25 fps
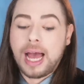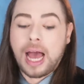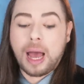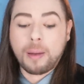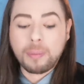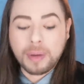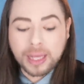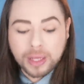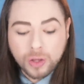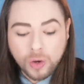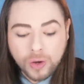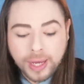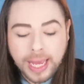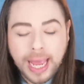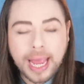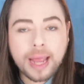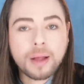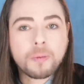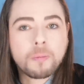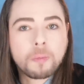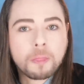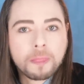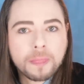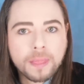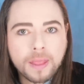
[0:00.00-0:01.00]
I'm like,
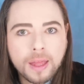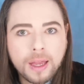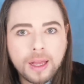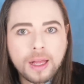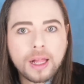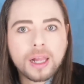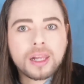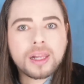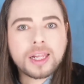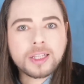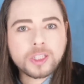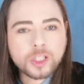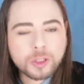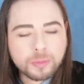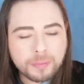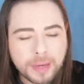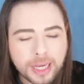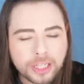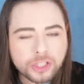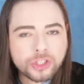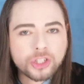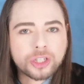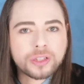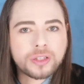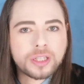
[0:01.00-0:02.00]
okay, let's
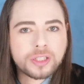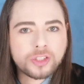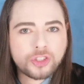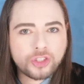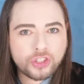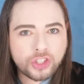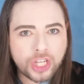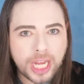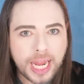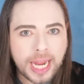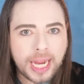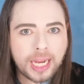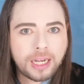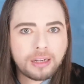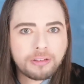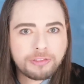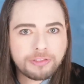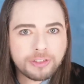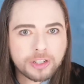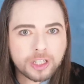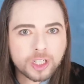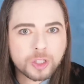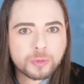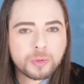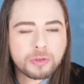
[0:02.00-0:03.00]
measure this chain
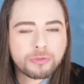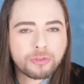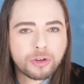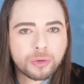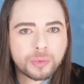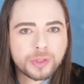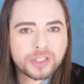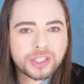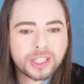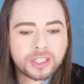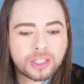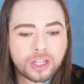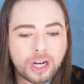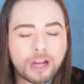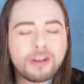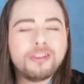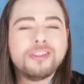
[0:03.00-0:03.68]
first before we send it